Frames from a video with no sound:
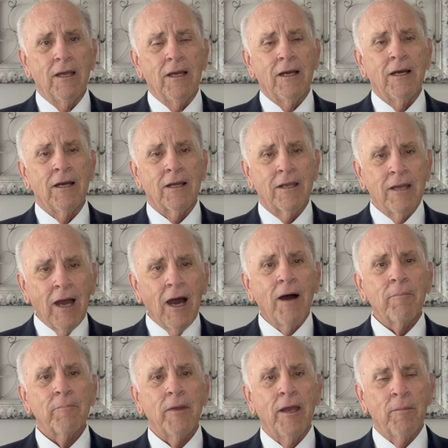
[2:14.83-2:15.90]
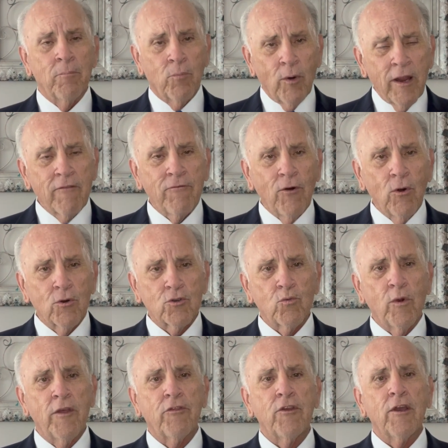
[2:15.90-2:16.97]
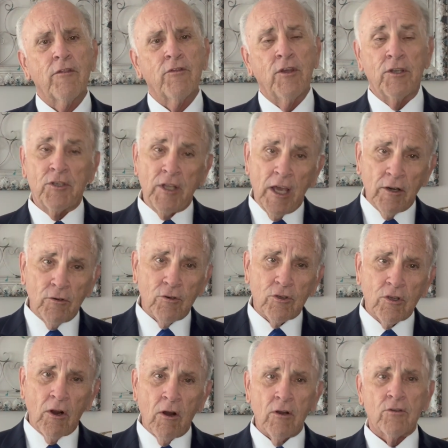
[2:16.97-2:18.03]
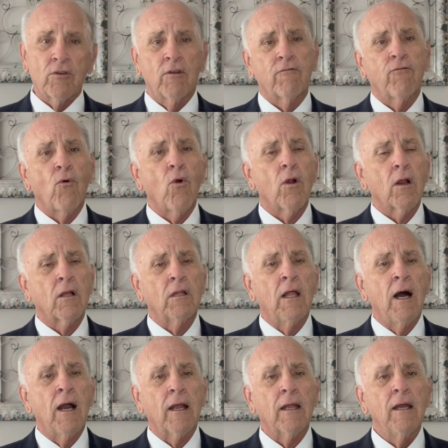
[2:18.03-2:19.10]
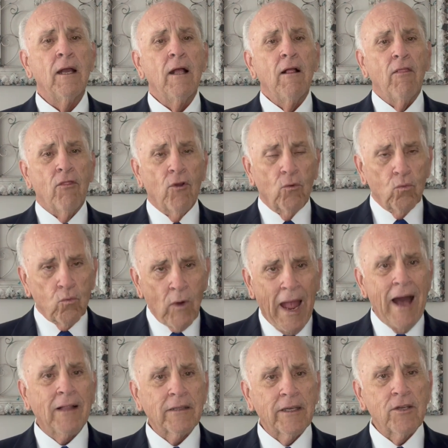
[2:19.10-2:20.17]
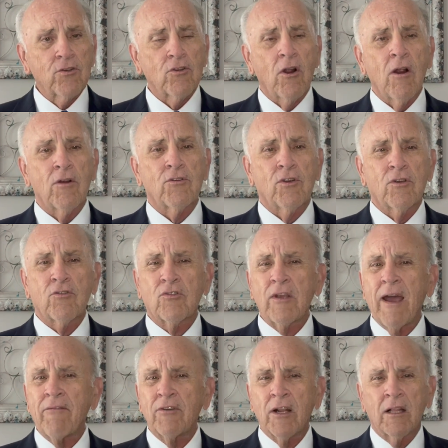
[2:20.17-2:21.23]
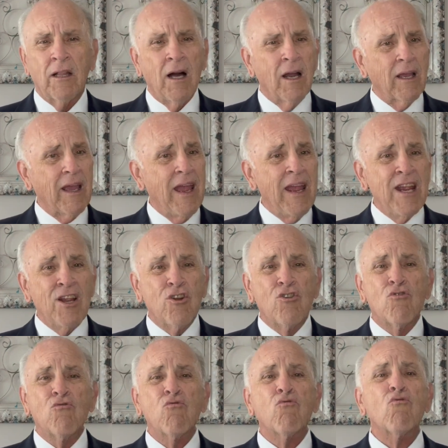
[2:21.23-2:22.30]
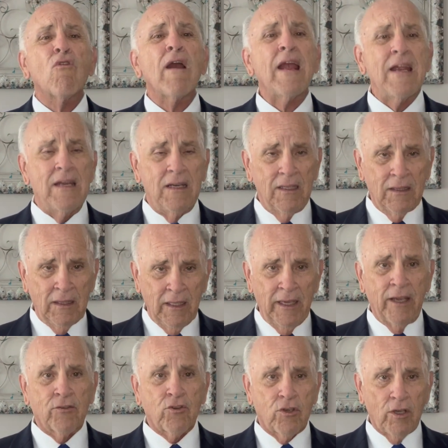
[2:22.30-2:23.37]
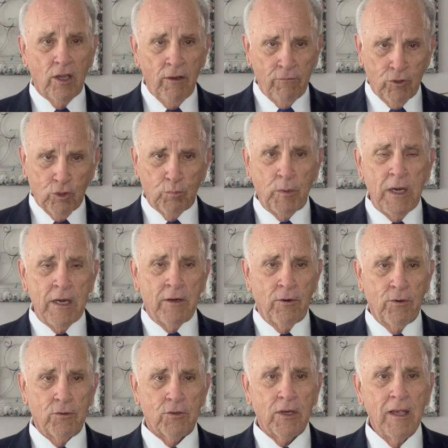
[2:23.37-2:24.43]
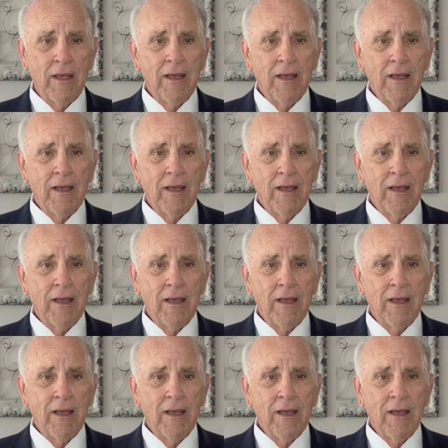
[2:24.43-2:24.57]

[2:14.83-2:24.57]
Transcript: uh, come and bring folks with you. The dinner starts at 4 o'clock. The rally starts at 7 o'clock. A great list of speakers